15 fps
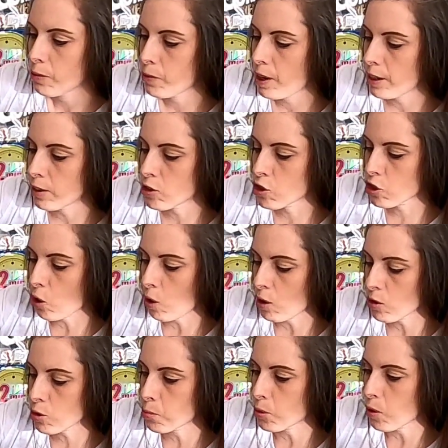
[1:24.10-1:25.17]
Red
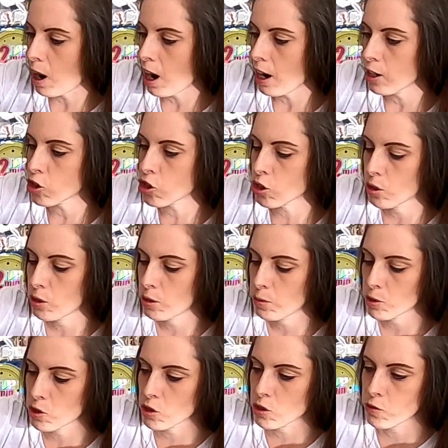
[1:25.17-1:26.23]
Stars Barrage,
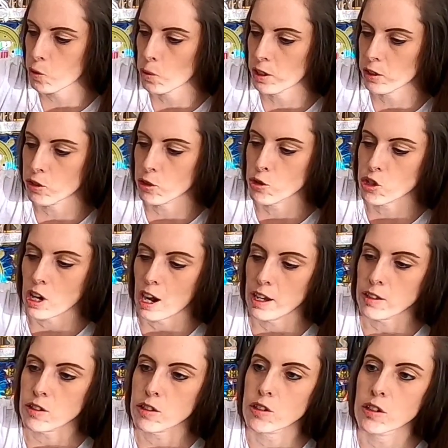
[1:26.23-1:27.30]
which is 42
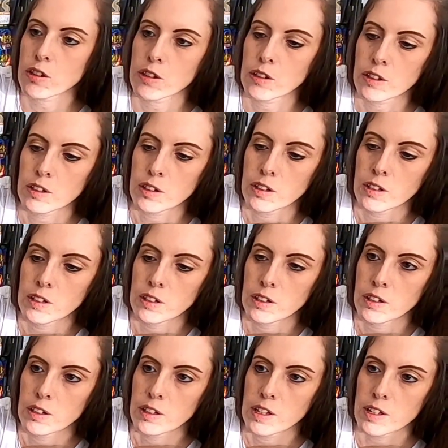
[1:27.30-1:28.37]
shots.
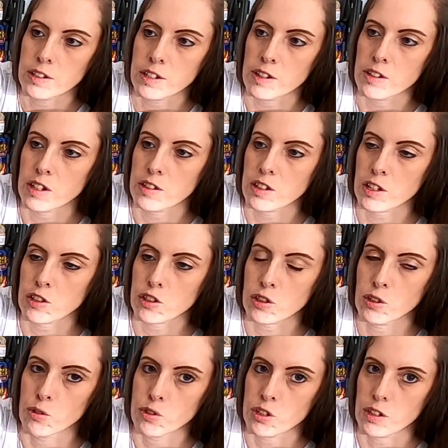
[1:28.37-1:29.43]
It says it's
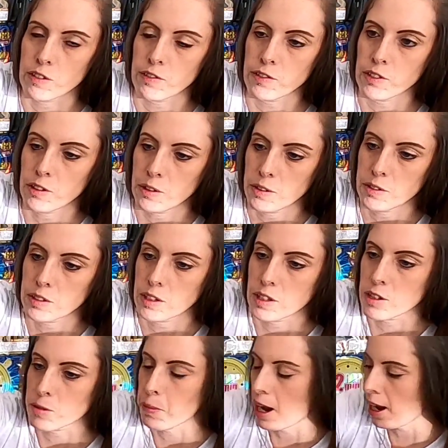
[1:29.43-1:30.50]
exclusive to
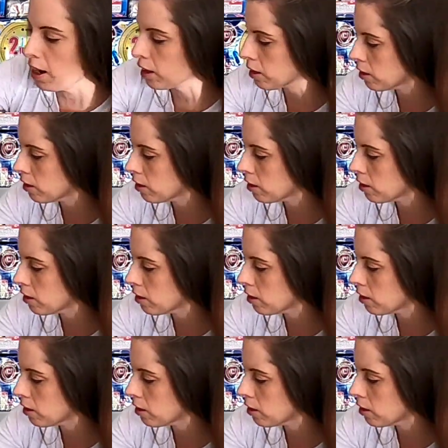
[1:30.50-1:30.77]
this pack,